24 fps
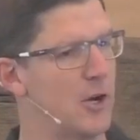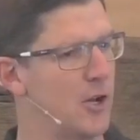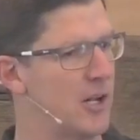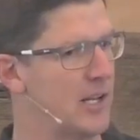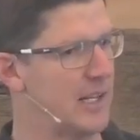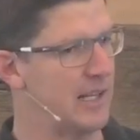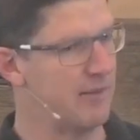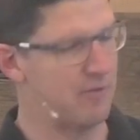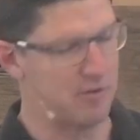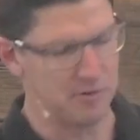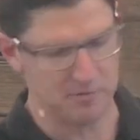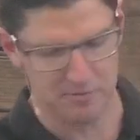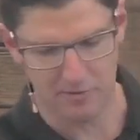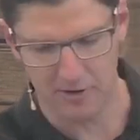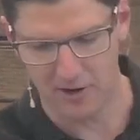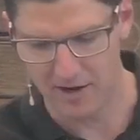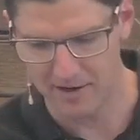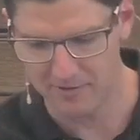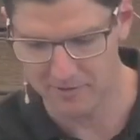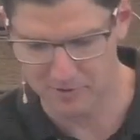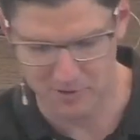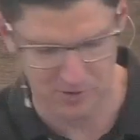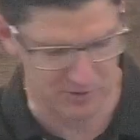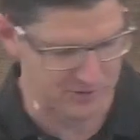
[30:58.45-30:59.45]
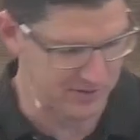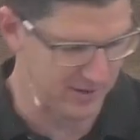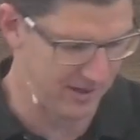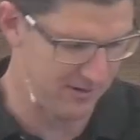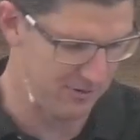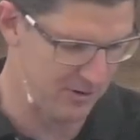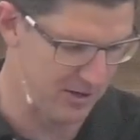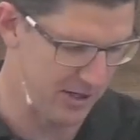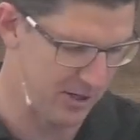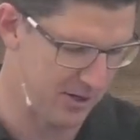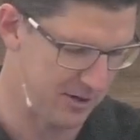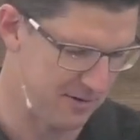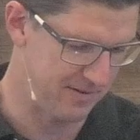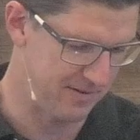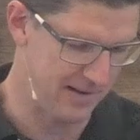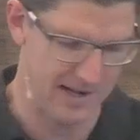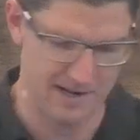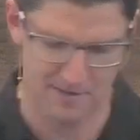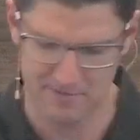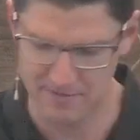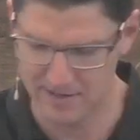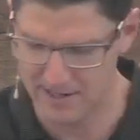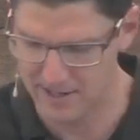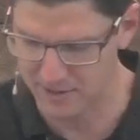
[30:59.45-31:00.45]
I only give you five because I've already for
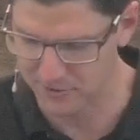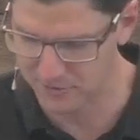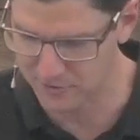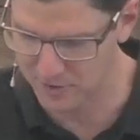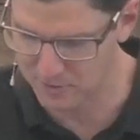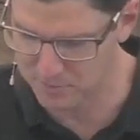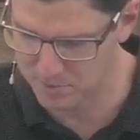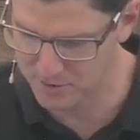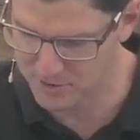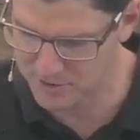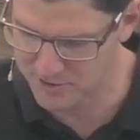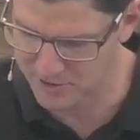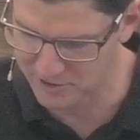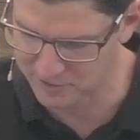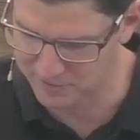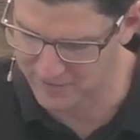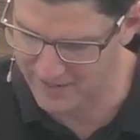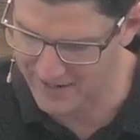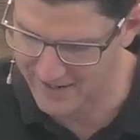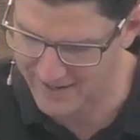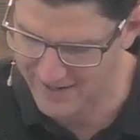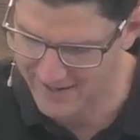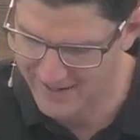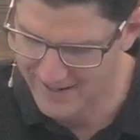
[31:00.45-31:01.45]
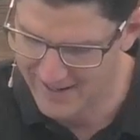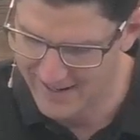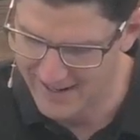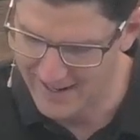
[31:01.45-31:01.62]
half an hour, so I apologize for that.